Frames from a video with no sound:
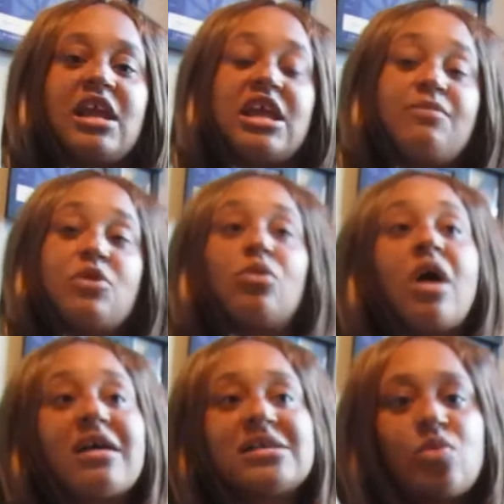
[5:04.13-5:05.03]
and keep the
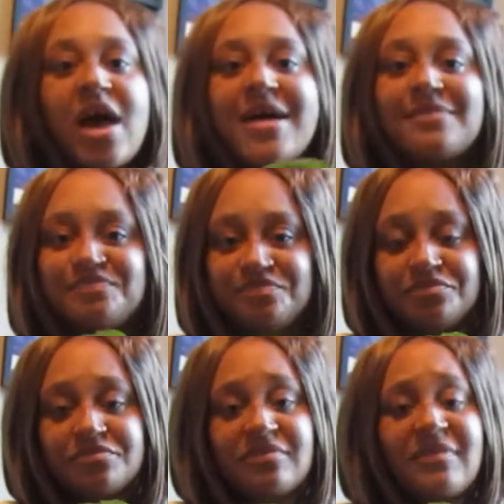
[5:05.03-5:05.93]
rocks wet.
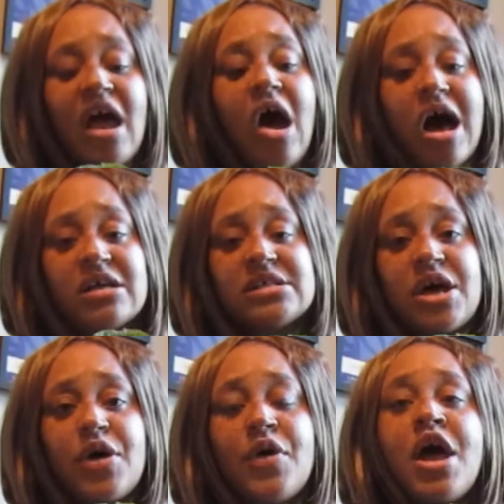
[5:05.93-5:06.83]

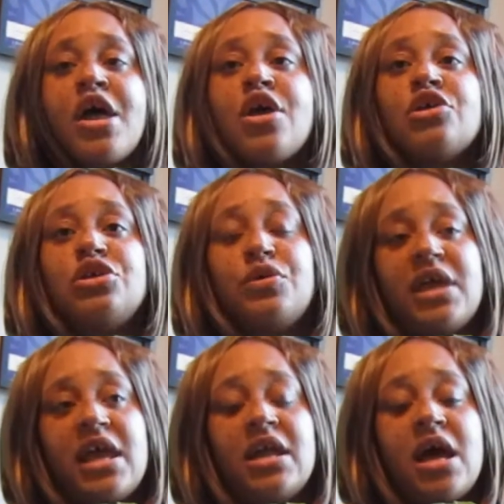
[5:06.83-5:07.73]
Also, you
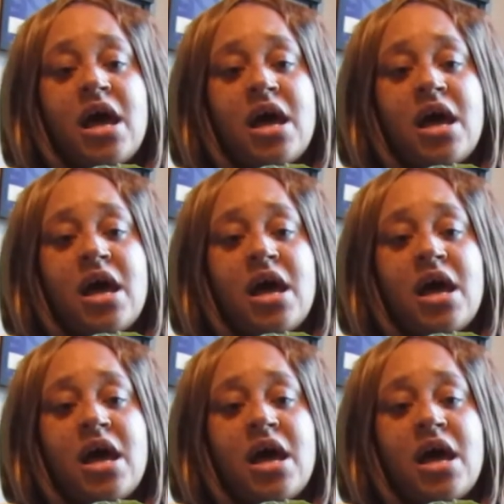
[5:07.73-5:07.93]
can